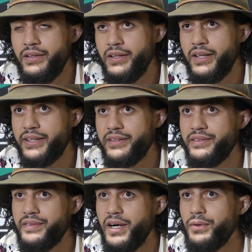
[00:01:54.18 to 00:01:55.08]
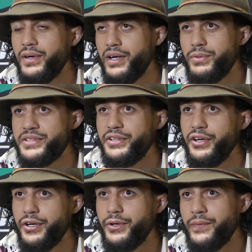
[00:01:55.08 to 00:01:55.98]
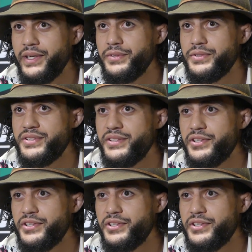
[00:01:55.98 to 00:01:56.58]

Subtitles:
like, I wasn't hurt when he was